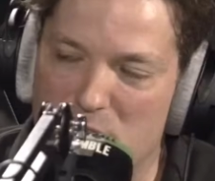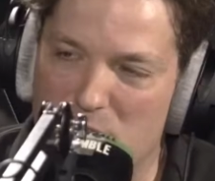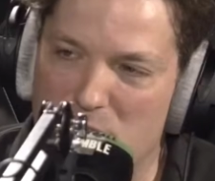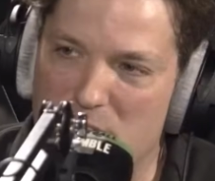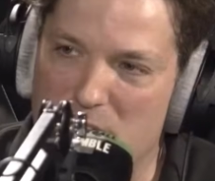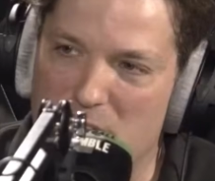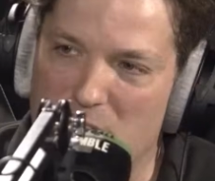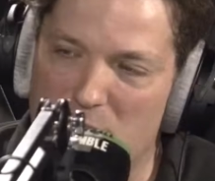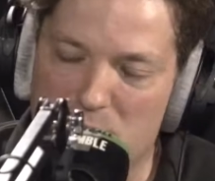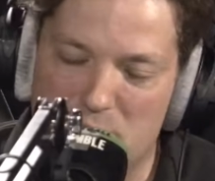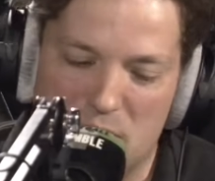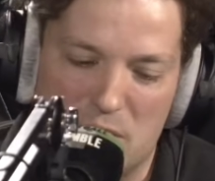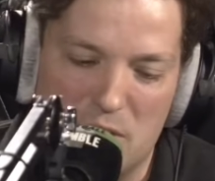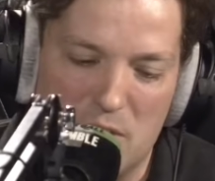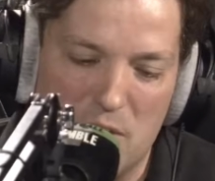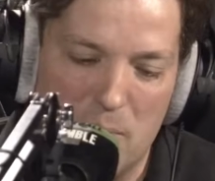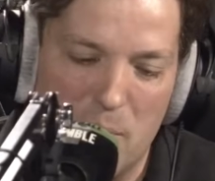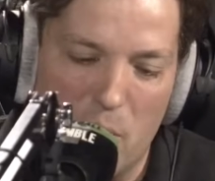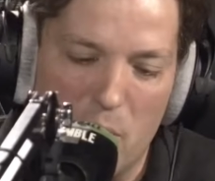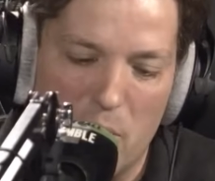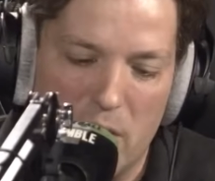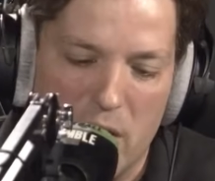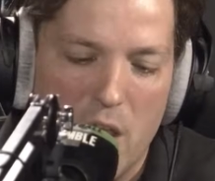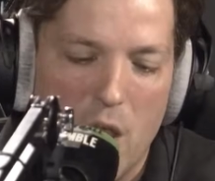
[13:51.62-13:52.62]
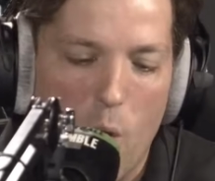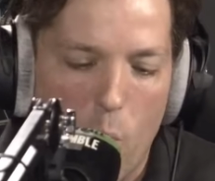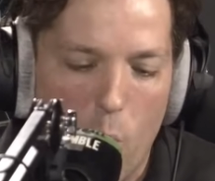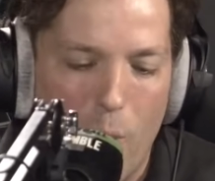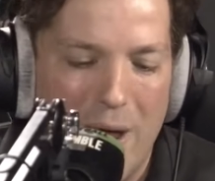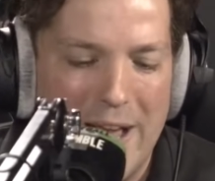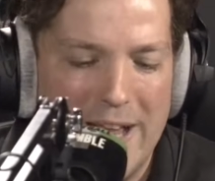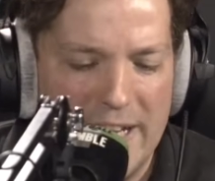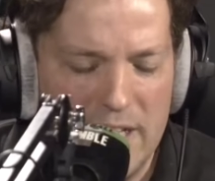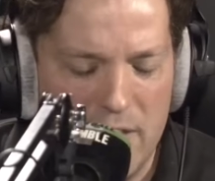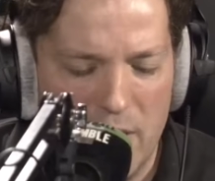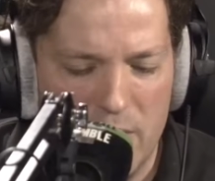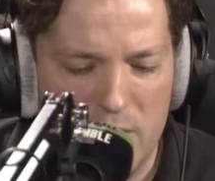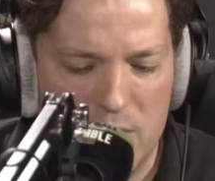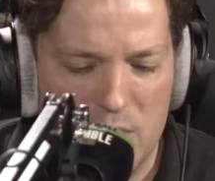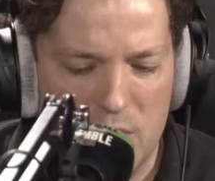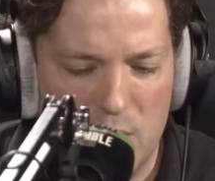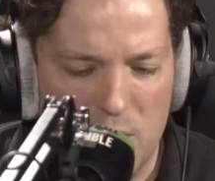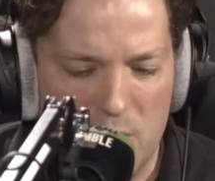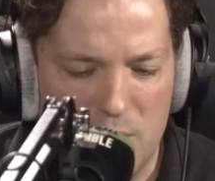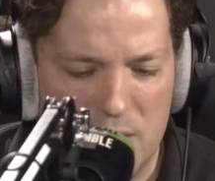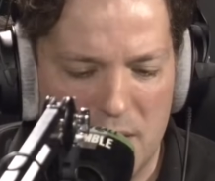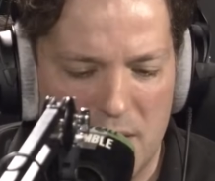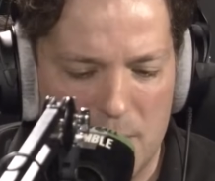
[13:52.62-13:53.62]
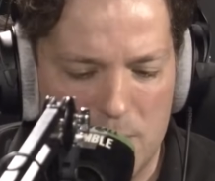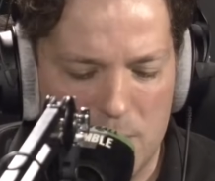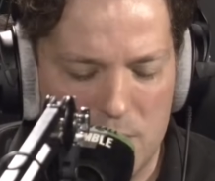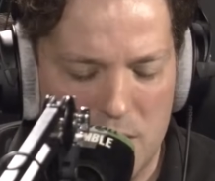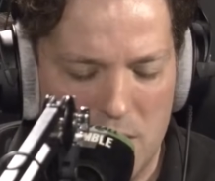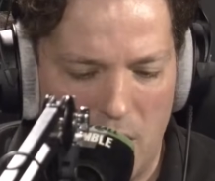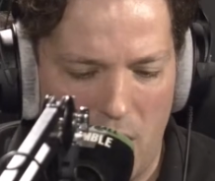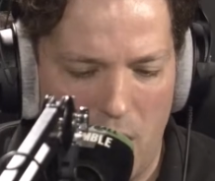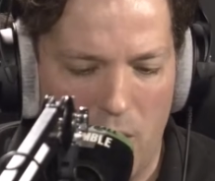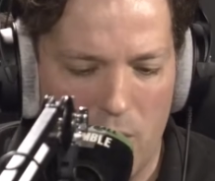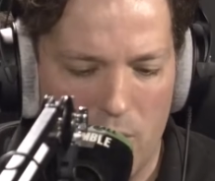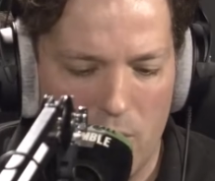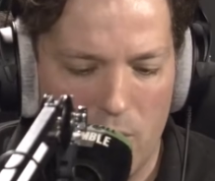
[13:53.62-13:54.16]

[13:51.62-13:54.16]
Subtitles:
closest to the border? Where do those 2 teams go?